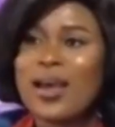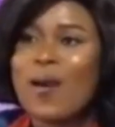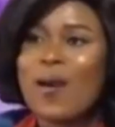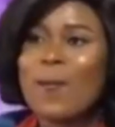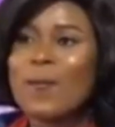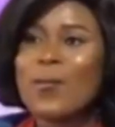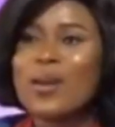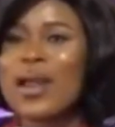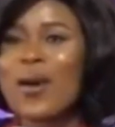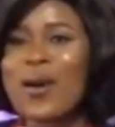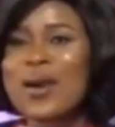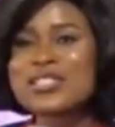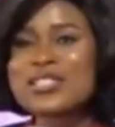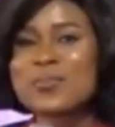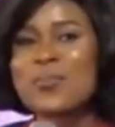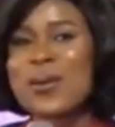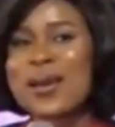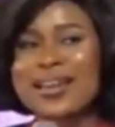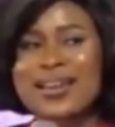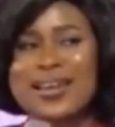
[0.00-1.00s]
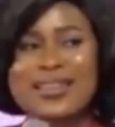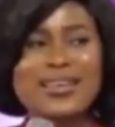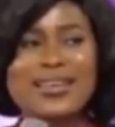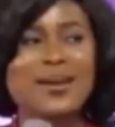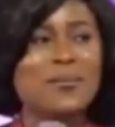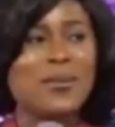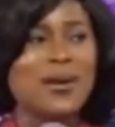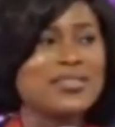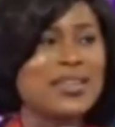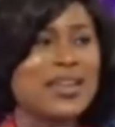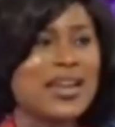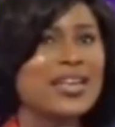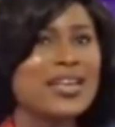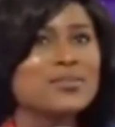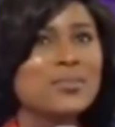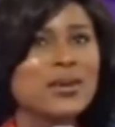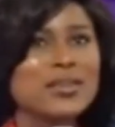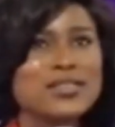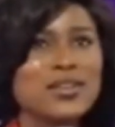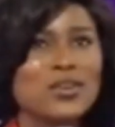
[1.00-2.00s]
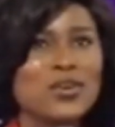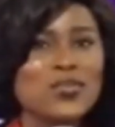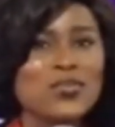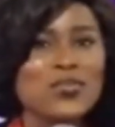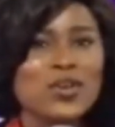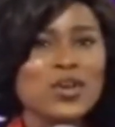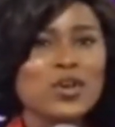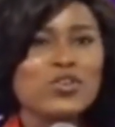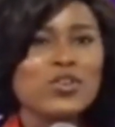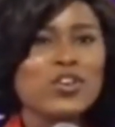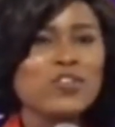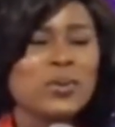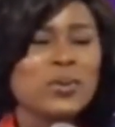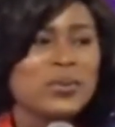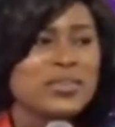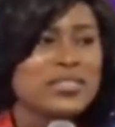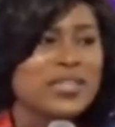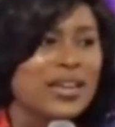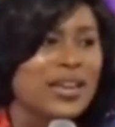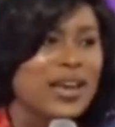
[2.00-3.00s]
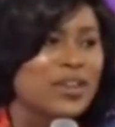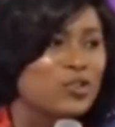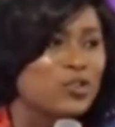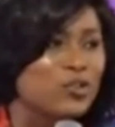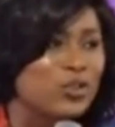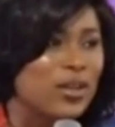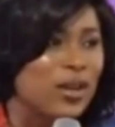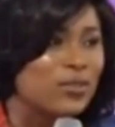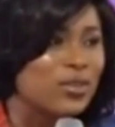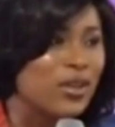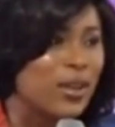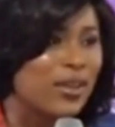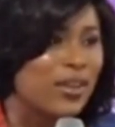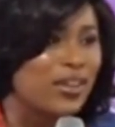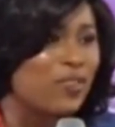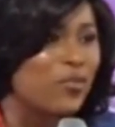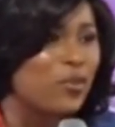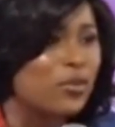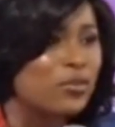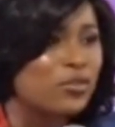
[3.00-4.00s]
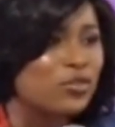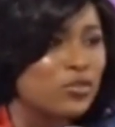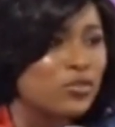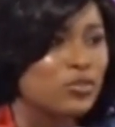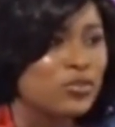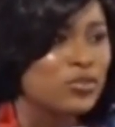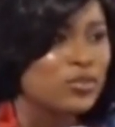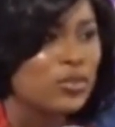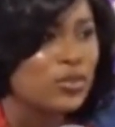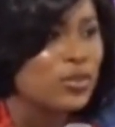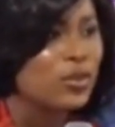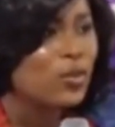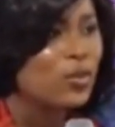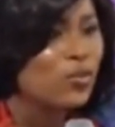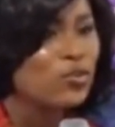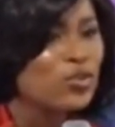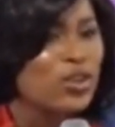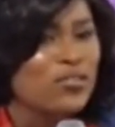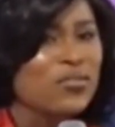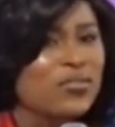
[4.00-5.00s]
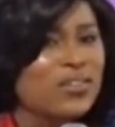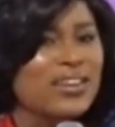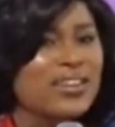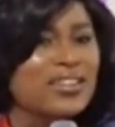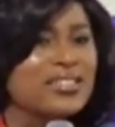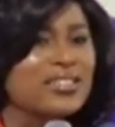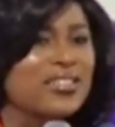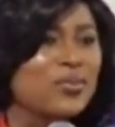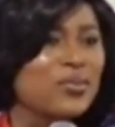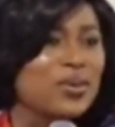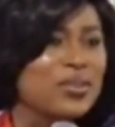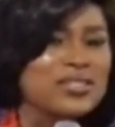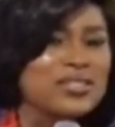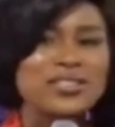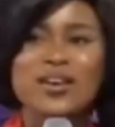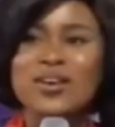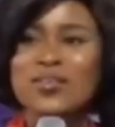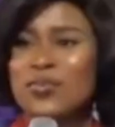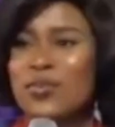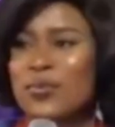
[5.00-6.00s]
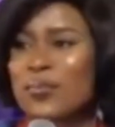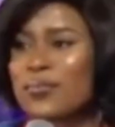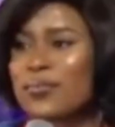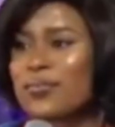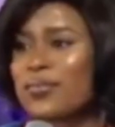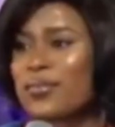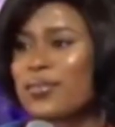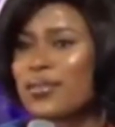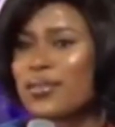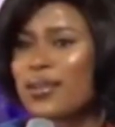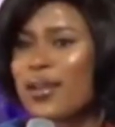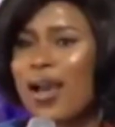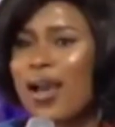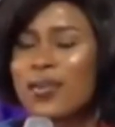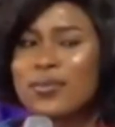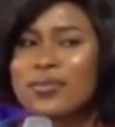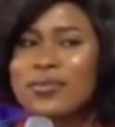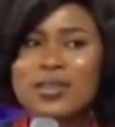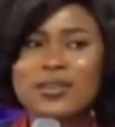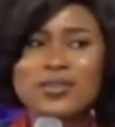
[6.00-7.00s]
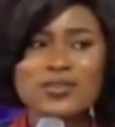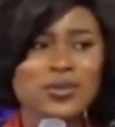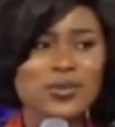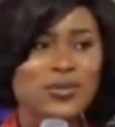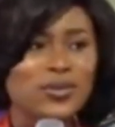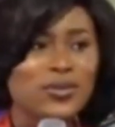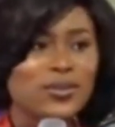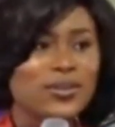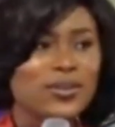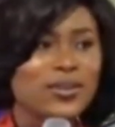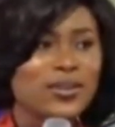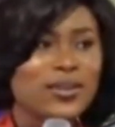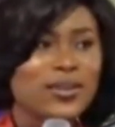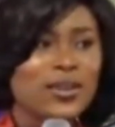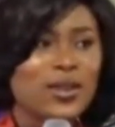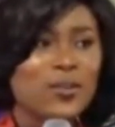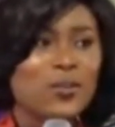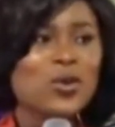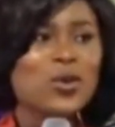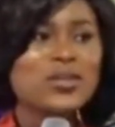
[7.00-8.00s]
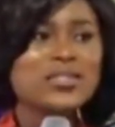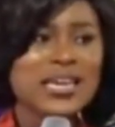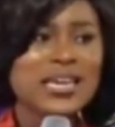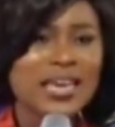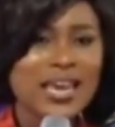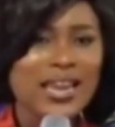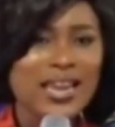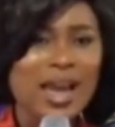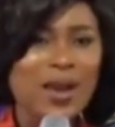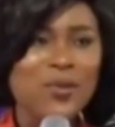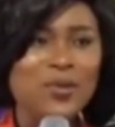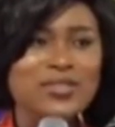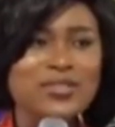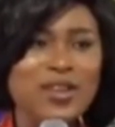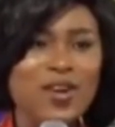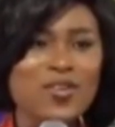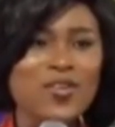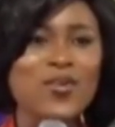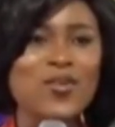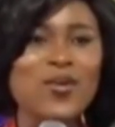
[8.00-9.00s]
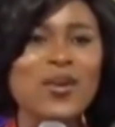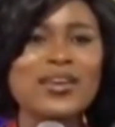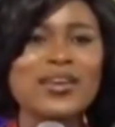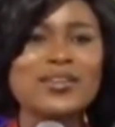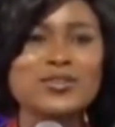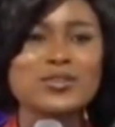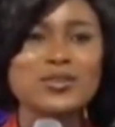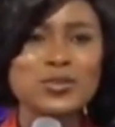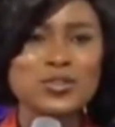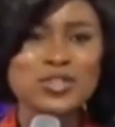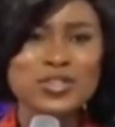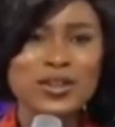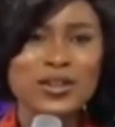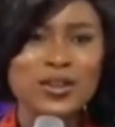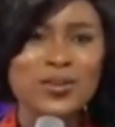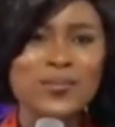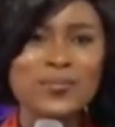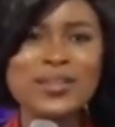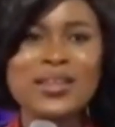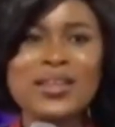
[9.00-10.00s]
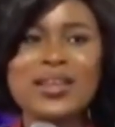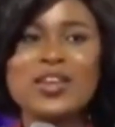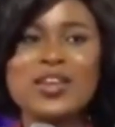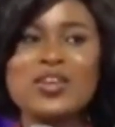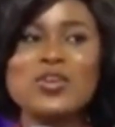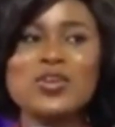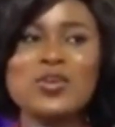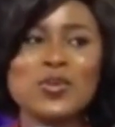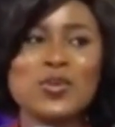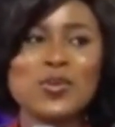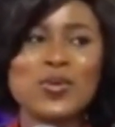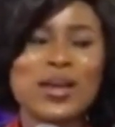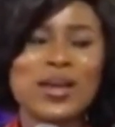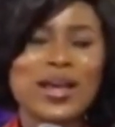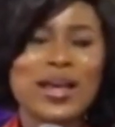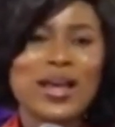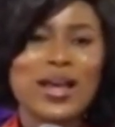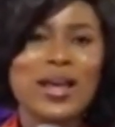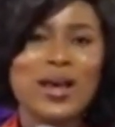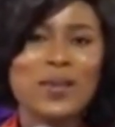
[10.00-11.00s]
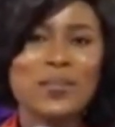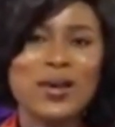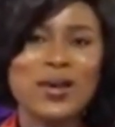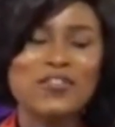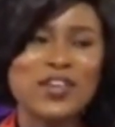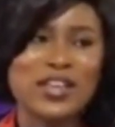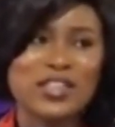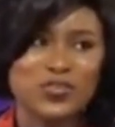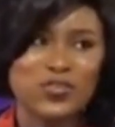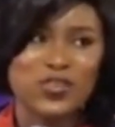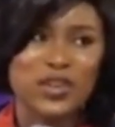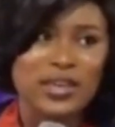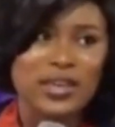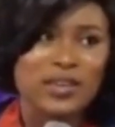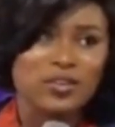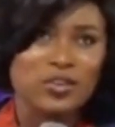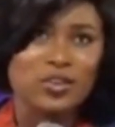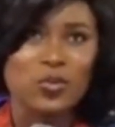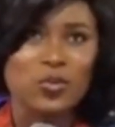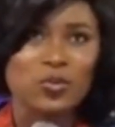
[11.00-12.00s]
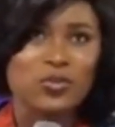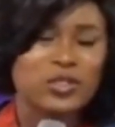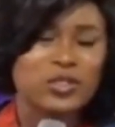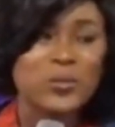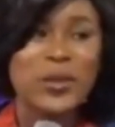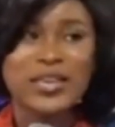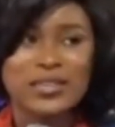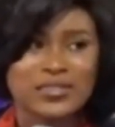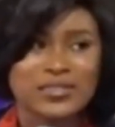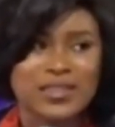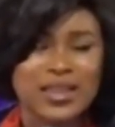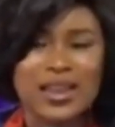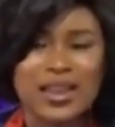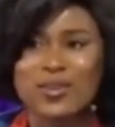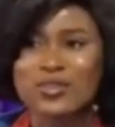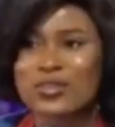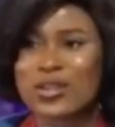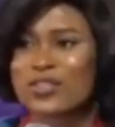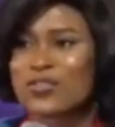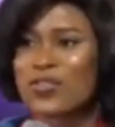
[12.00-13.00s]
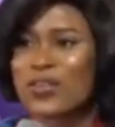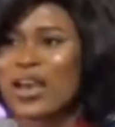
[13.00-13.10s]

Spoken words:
But now I sit back and I think about it and I ask myself, so if BBC had asked you to come and give world news, would you have even understand where to start from? I don't think so. Because again, I was now growing in the social, affairs space. And I was trying to figure